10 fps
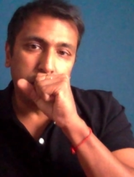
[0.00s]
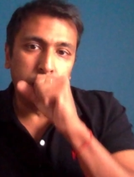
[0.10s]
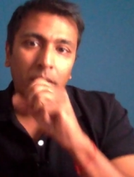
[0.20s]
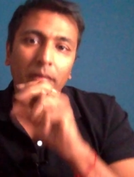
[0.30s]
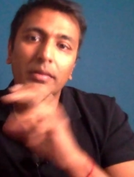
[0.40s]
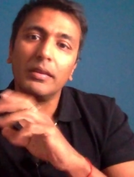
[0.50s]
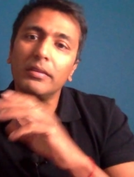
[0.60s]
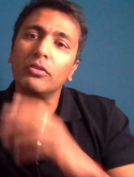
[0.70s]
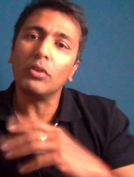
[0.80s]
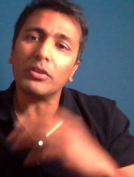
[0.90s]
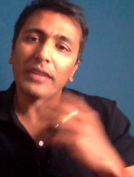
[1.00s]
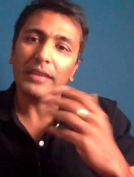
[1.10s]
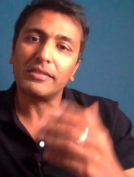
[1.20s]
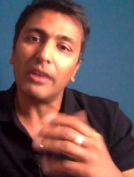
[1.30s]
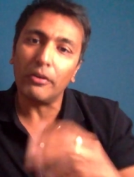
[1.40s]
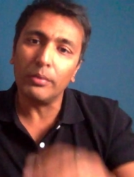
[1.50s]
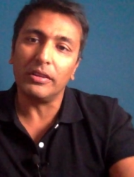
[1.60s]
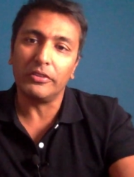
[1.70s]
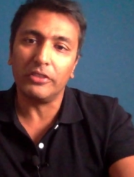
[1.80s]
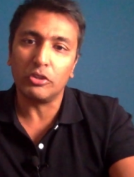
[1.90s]
this is not as terrible a
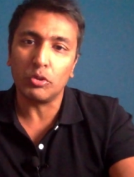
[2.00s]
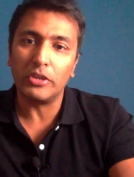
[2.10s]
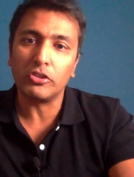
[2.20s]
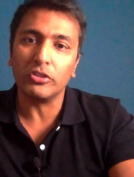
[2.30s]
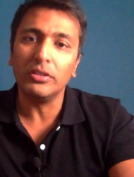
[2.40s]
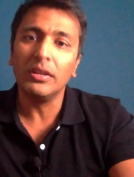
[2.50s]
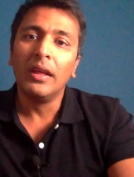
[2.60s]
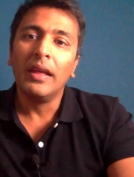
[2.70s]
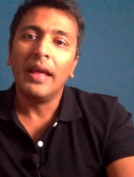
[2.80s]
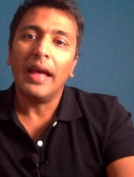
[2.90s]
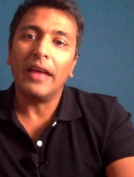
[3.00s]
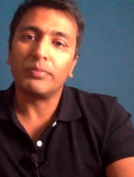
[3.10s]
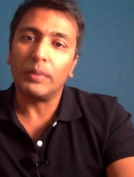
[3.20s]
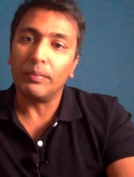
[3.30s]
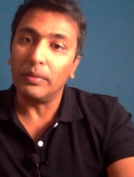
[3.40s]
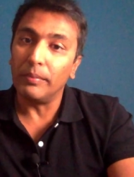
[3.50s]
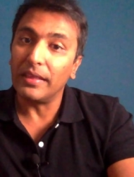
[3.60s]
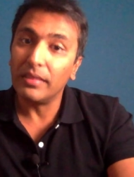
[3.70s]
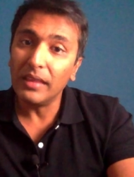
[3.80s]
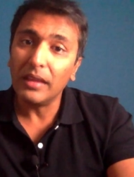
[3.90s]
situation as people may
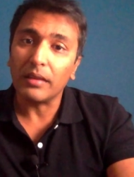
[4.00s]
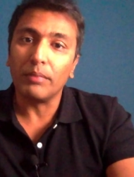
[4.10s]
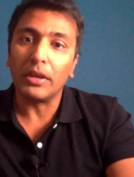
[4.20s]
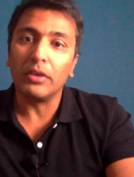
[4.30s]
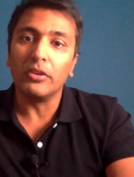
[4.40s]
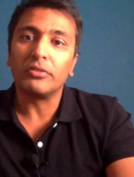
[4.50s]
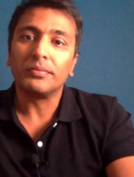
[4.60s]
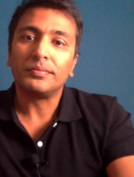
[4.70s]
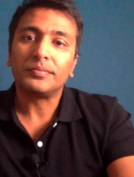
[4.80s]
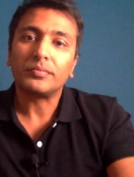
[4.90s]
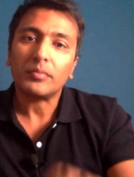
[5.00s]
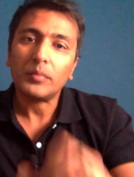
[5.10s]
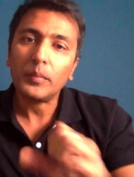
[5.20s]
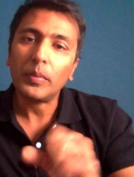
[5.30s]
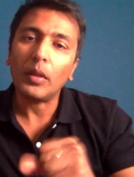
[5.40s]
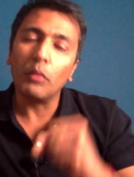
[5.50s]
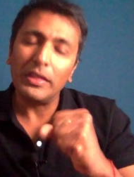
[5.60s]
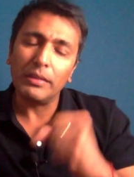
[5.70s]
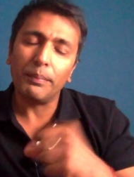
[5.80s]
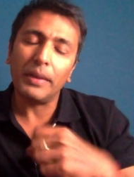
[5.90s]
think, because when
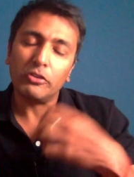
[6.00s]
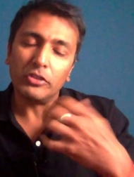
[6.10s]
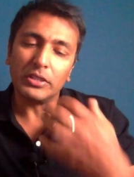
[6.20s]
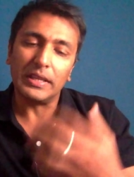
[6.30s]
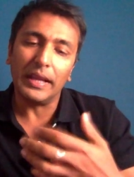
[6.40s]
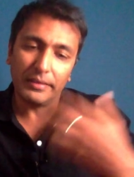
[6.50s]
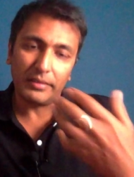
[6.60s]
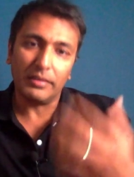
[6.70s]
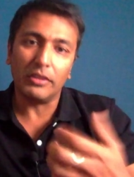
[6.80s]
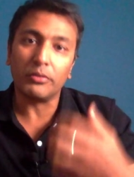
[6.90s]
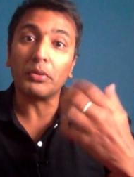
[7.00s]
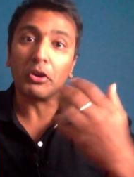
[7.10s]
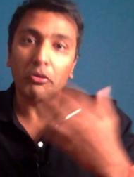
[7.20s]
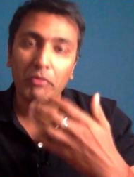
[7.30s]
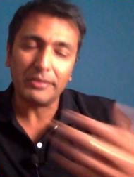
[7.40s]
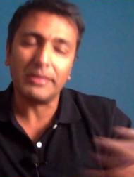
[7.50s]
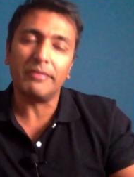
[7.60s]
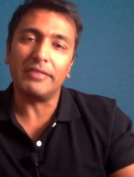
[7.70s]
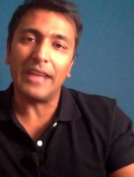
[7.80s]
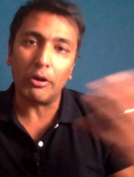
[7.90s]
the patient gets this progressive
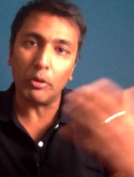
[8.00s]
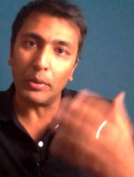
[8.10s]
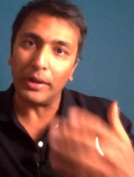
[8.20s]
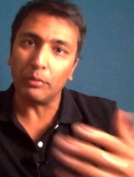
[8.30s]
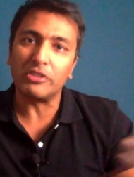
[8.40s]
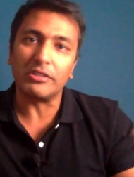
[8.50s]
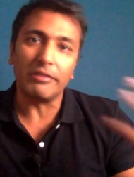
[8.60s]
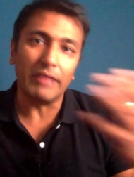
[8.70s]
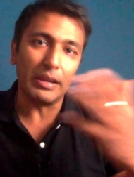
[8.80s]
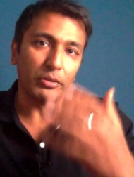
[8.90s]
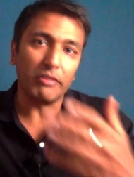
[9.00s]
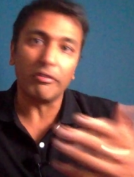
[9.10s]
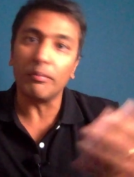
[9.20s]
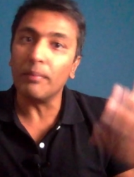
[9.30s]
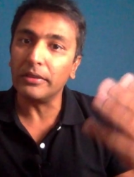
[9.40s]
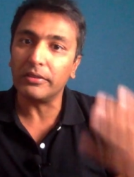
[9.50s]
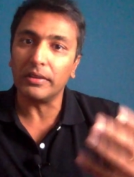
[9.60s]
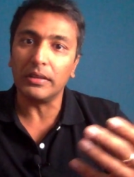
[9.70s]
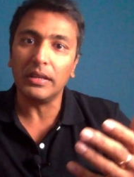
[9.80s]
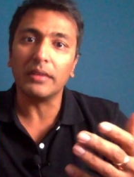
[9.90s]
narrowing, which develops over months and
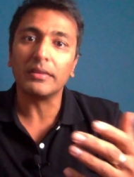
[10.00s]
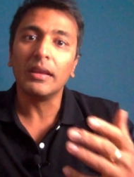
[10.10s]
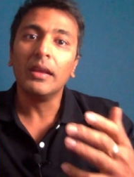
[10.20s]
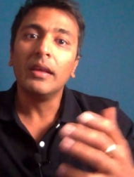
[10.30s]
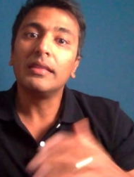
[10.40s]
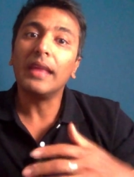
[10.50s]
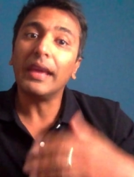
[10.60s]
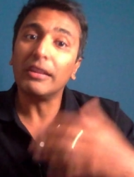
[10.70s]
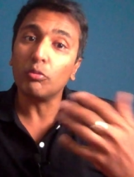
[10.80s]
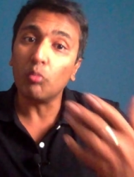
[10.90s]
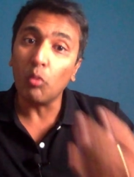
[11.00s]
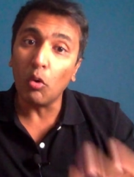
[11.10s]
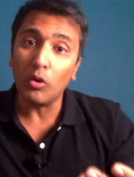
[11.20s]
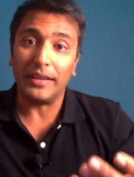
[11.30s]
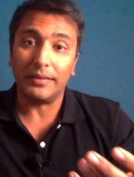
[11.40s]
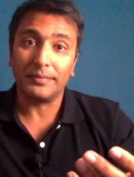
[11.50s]
years, they get a warning.